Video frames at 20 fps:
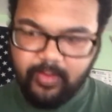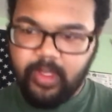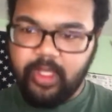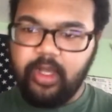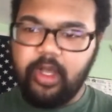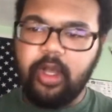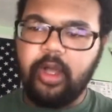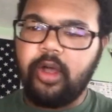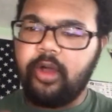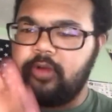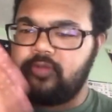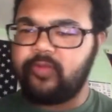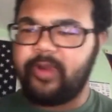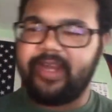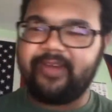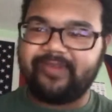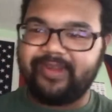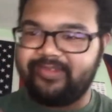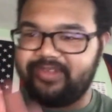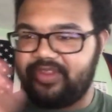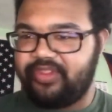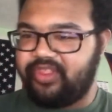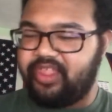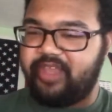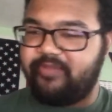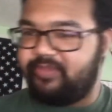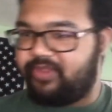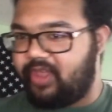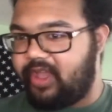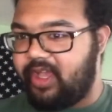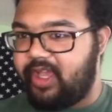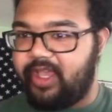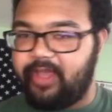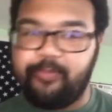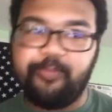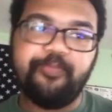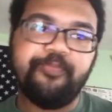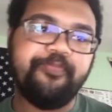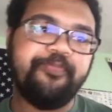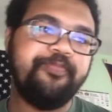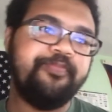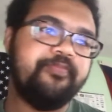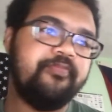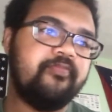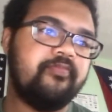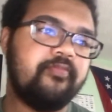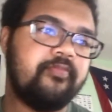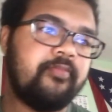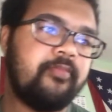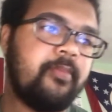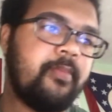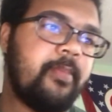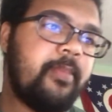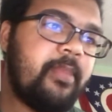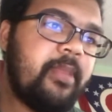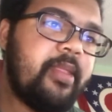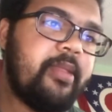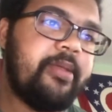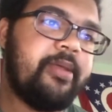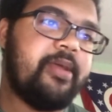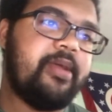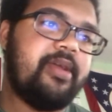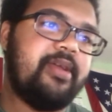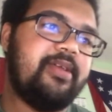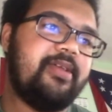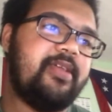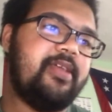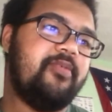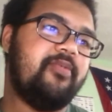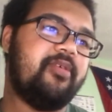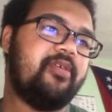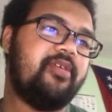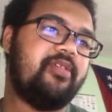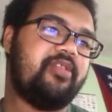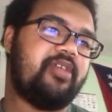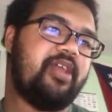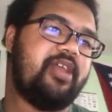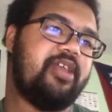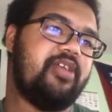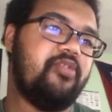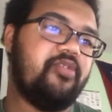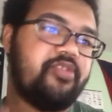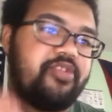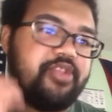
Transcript: all right around the same time. He was a U.S.